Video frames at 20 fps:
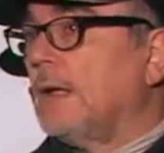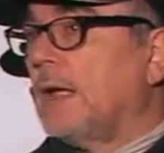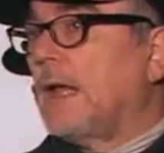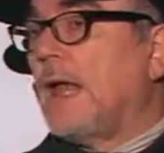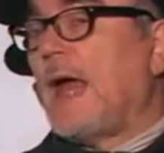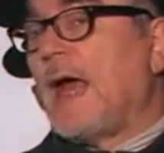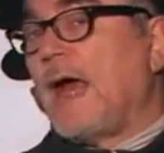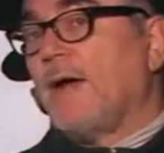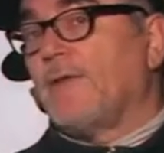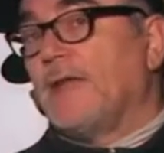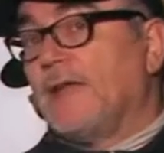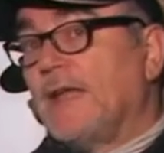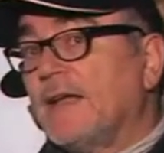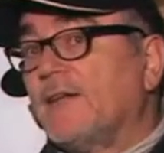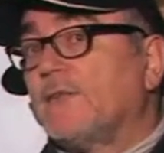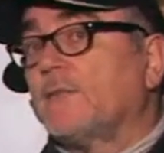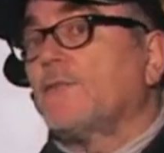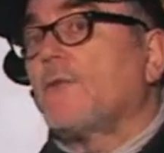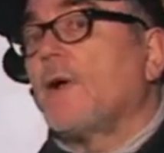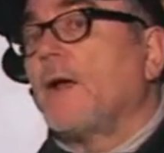have an
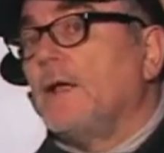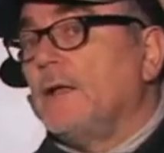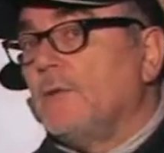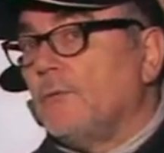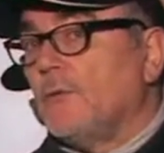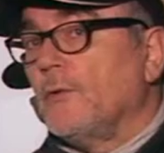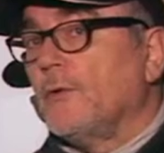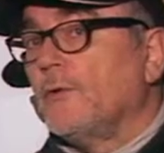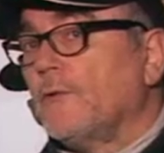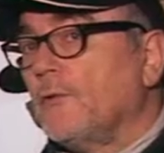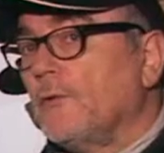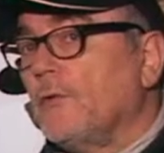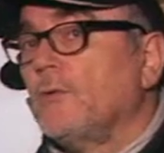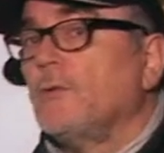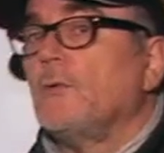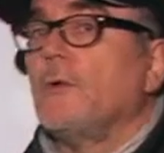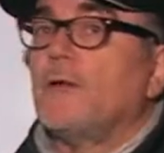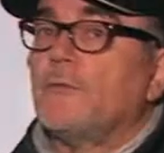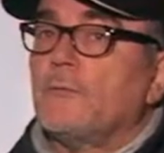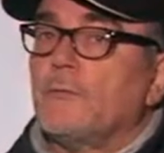extra influence
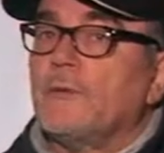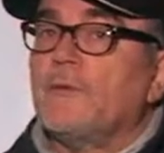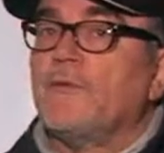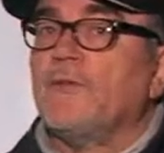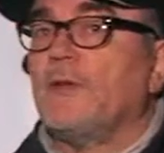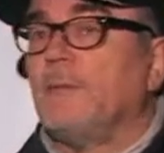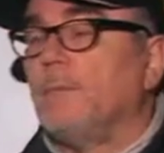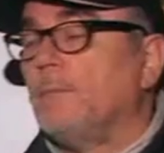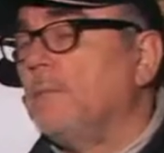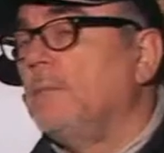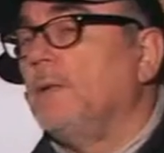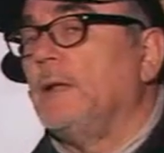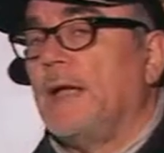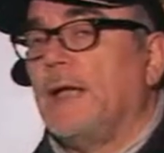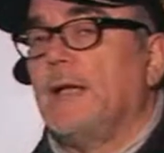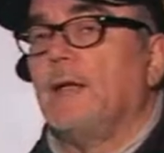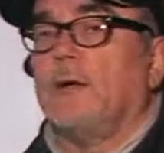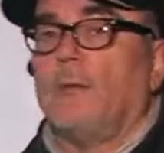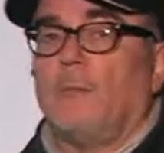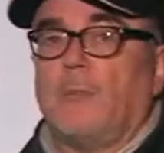too, as we'll see
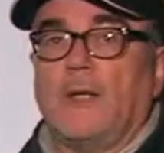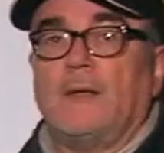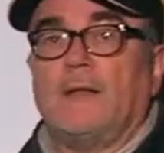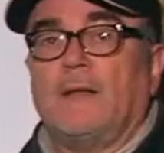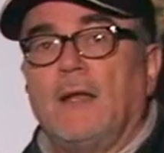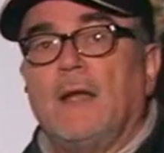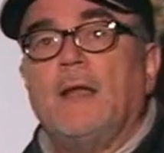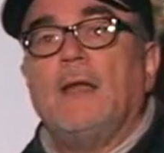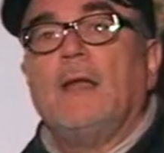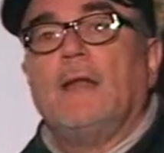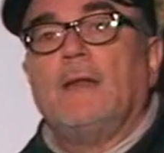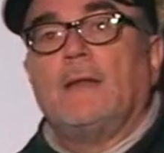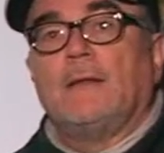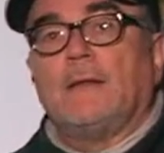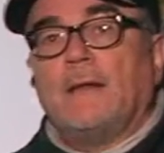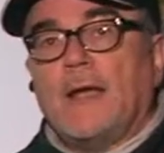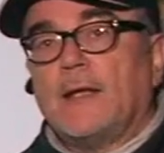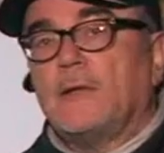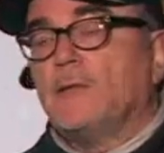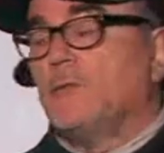later, but
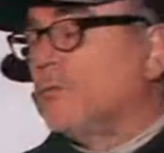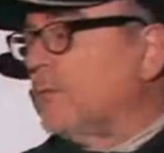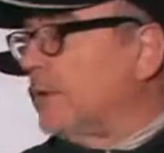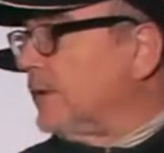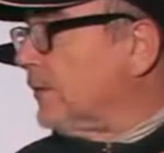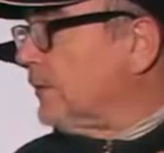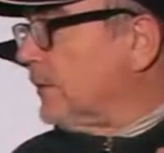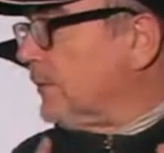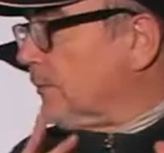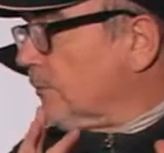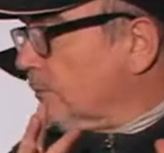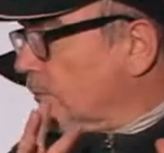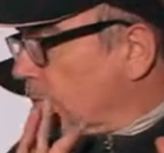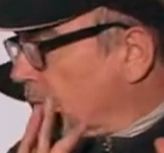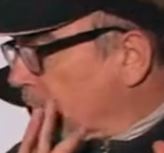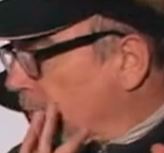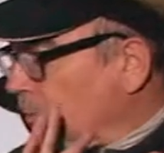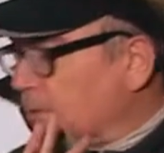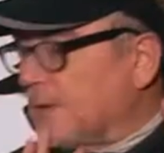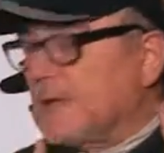that we
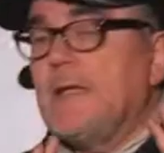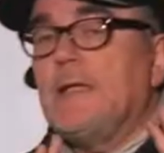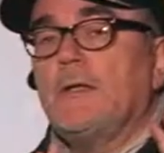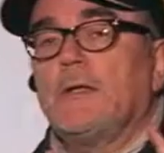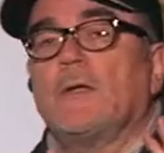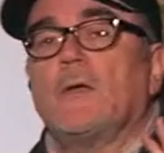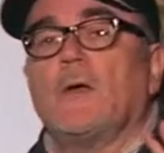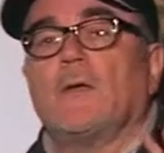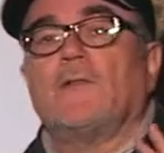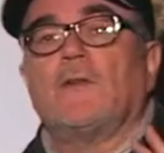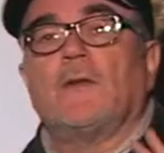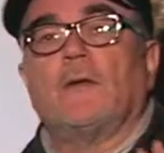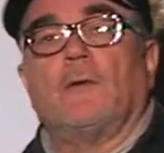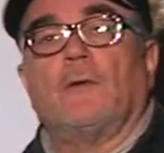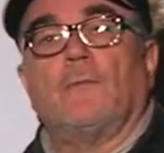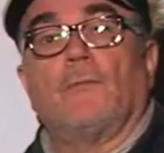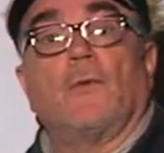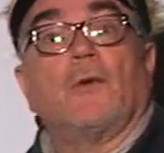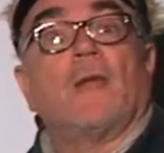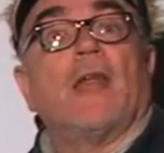don't need to consider
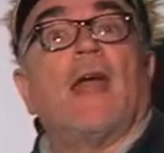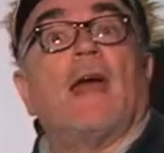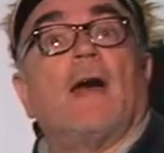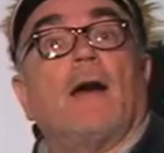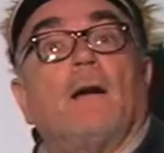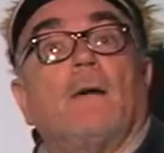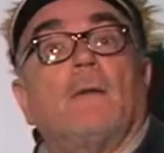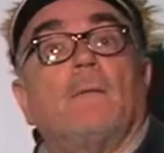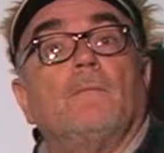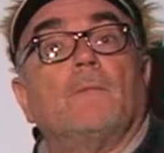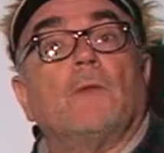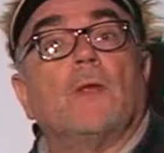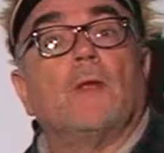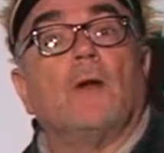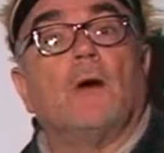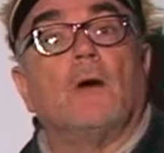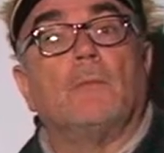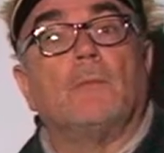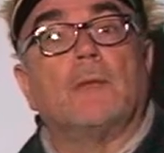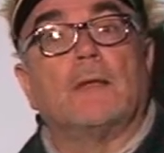for now,
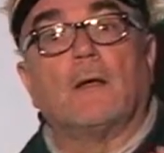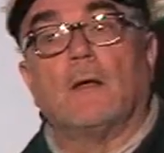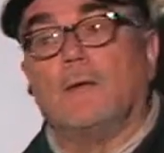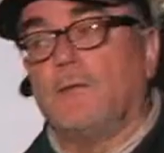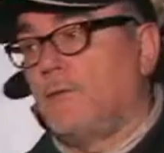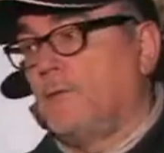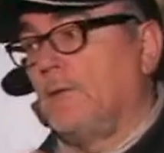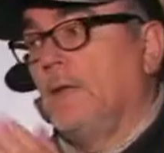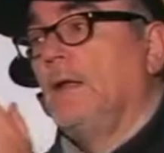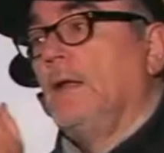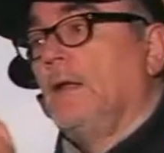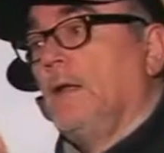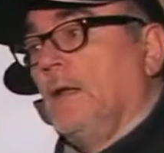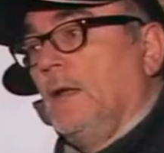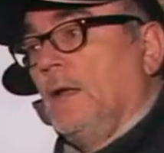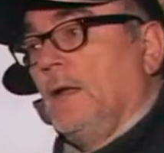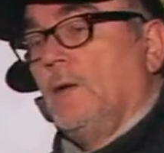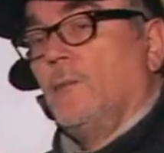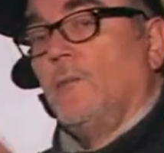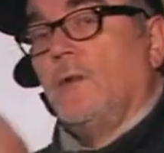because
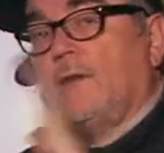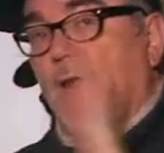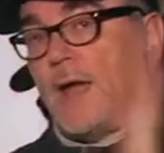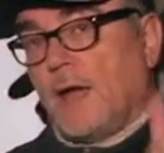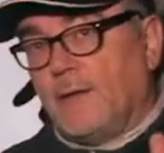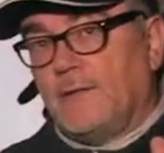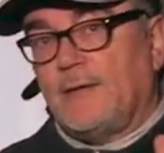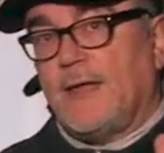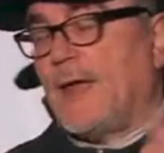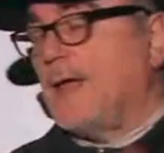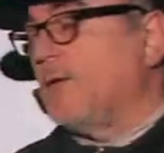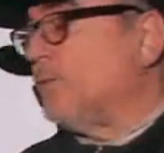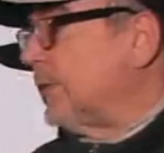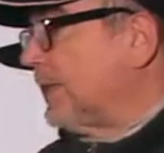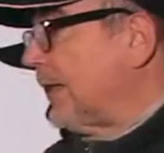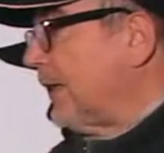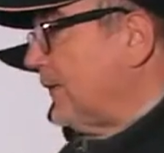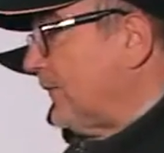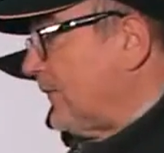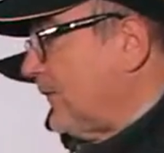without that we
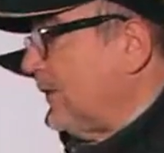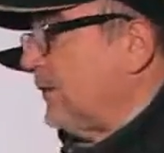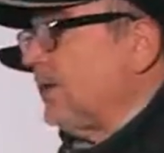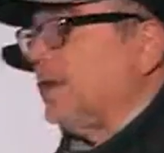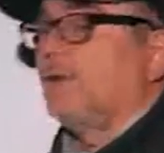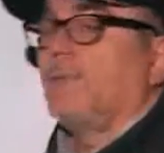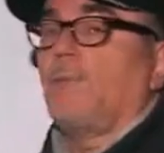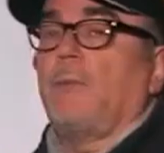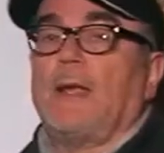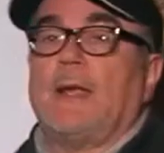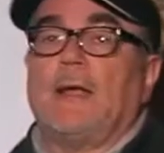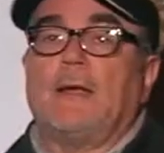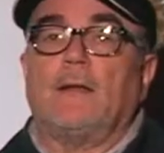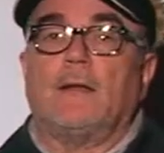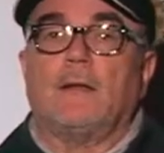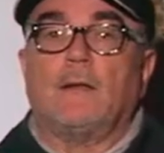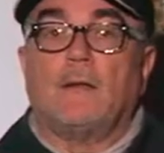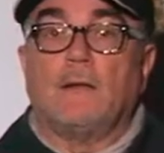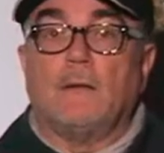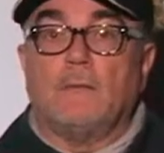can still
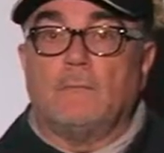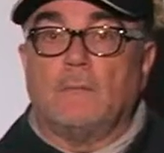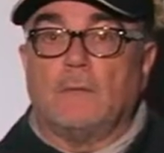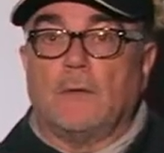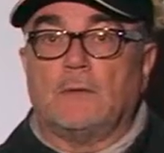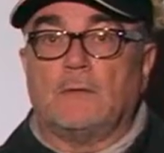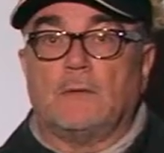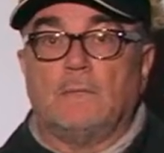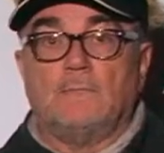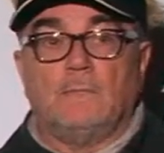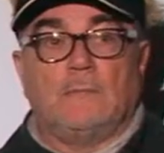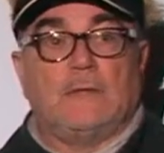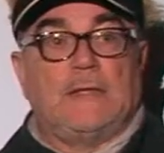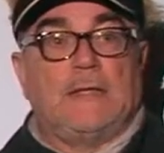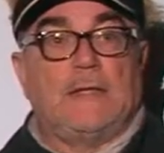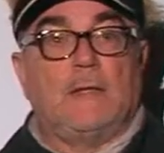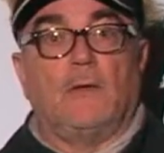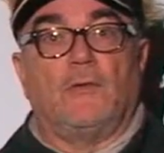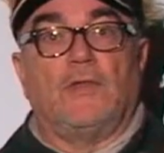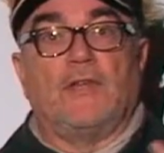explain
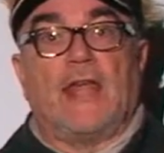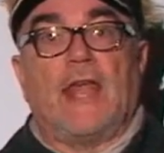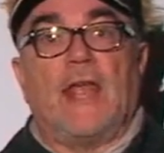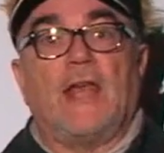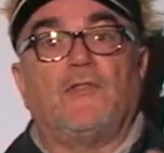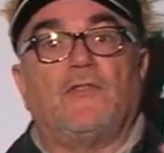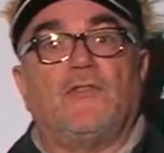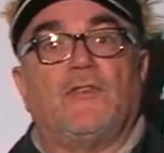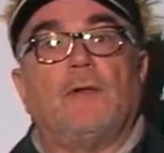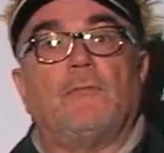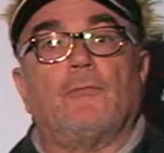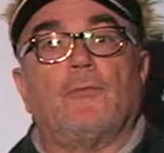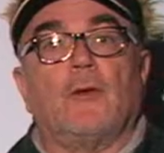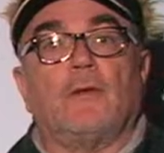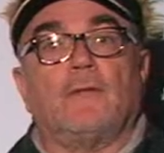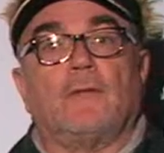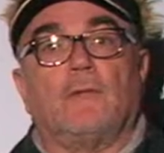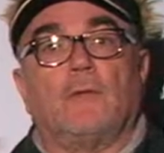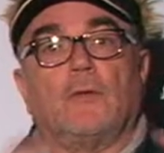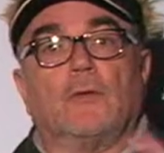the age
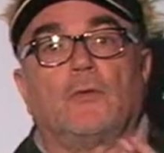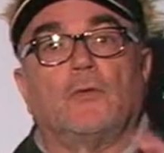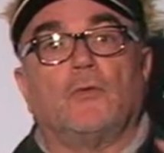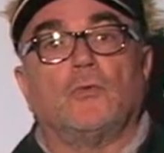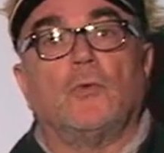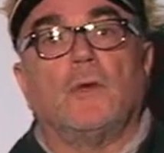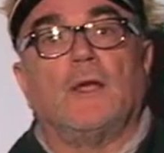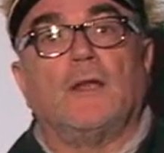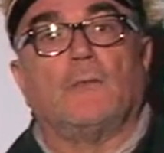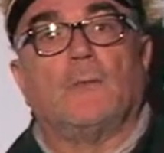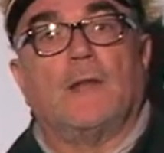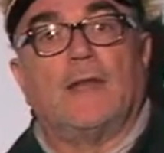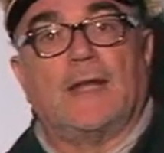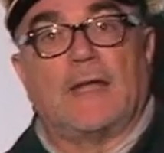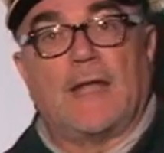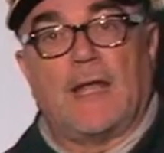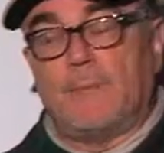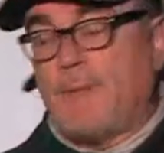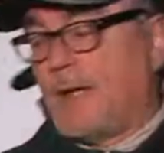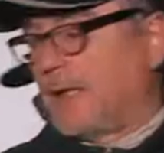difference of the two twins when they
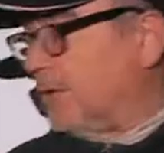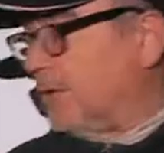get back